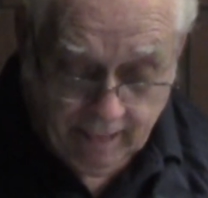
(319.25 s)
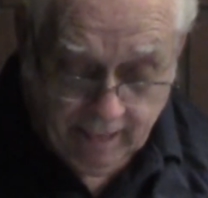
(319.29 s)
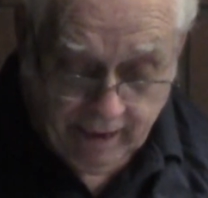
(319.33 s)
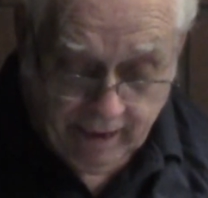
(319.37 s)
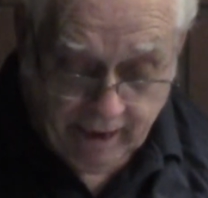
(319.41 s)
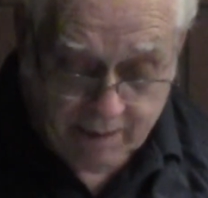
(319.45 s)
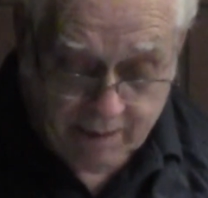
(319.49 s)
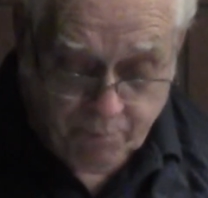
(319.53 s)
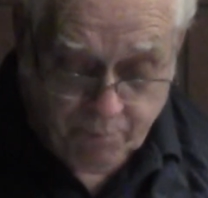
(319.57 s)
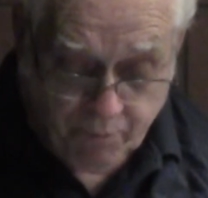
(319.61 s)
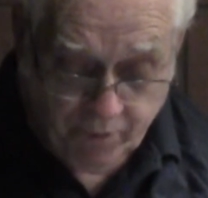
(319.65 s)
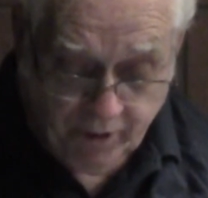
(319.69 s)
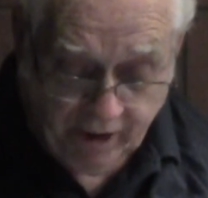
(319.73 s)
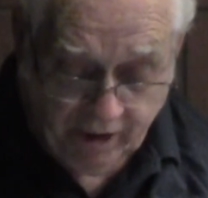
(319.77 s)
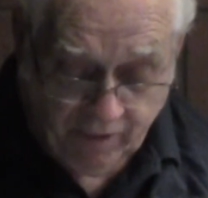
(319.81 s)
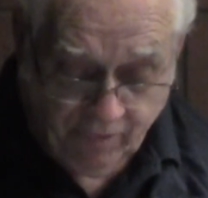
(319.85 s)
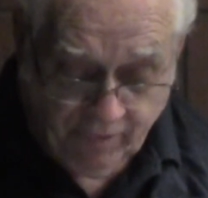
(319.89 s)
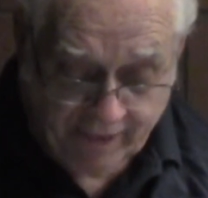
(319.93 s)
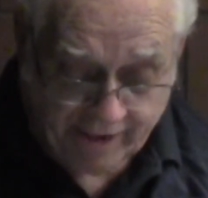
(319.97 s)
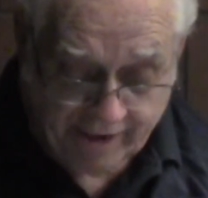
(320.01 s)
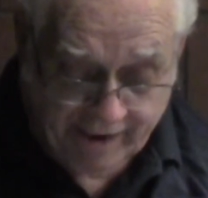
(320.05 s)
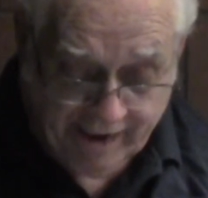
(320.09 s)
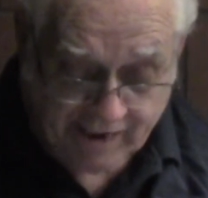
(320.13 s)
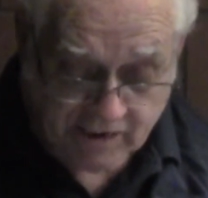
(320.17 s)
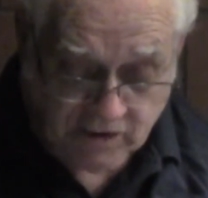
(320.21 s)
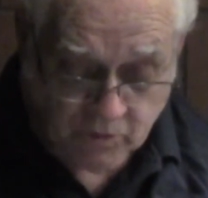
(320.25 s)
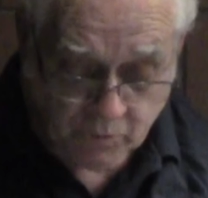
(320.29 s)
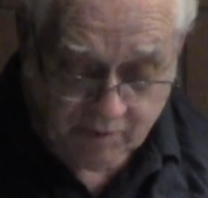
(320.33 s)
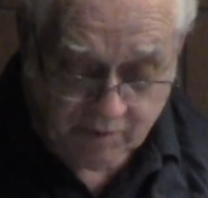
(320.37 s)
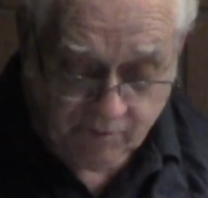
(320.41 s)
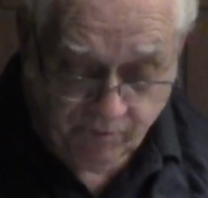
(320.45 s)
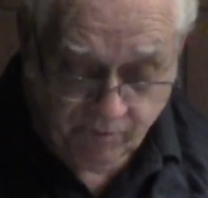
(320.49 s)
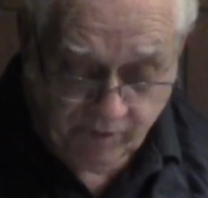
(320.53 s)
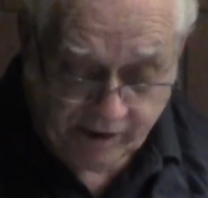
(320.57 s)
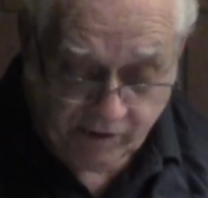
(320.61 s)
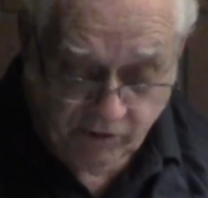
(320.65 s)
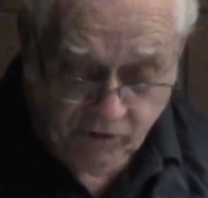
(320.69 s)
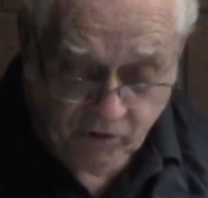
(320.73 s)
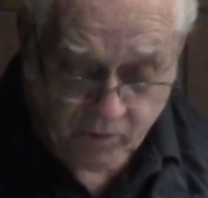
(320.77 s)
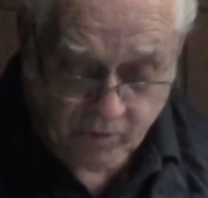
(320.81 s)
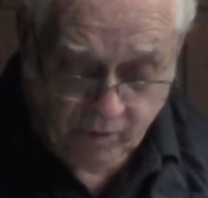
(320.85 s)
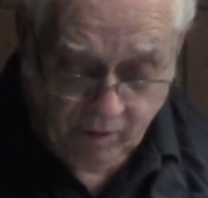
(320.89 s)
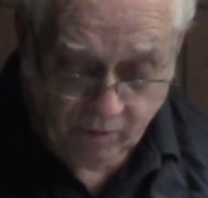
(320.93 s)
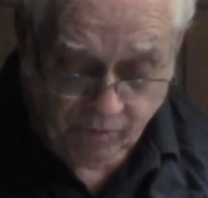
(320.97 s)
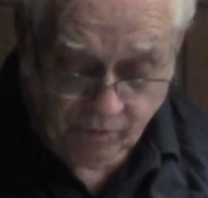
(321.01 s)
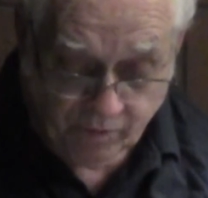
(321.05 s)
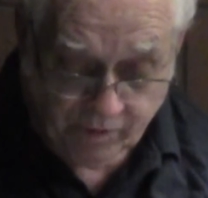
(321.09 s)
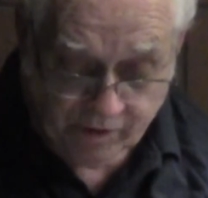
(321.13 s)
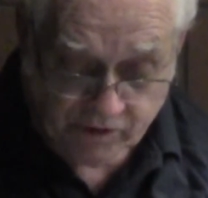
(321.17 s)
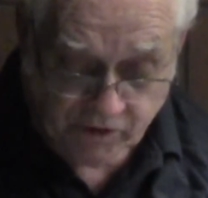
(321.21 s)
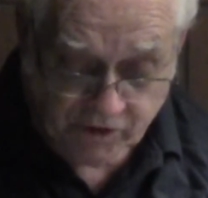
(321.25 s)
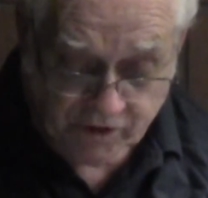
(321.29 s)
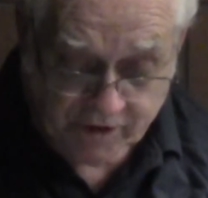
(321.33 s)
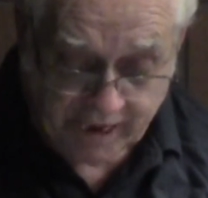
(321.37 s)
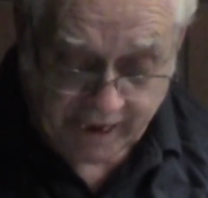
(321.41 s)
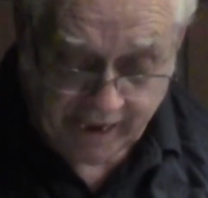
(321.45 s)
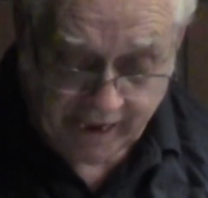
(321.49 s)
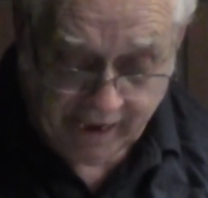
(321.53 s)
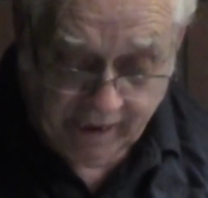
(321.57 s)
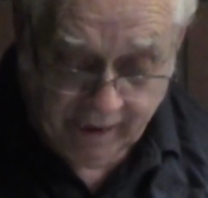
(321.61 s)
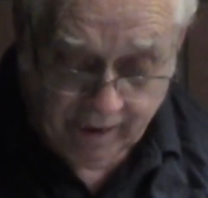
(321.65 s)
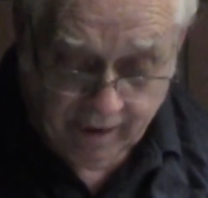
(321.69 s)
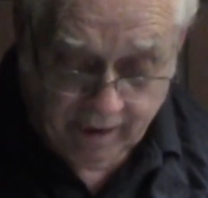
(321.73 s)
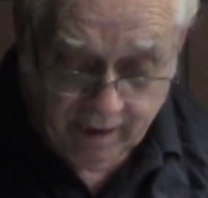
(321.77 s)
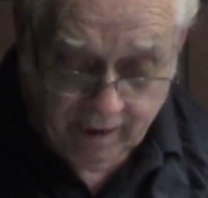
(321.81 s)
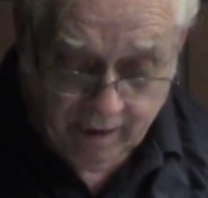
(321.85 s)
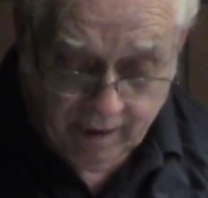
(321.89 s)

I pray that as we venture out this day,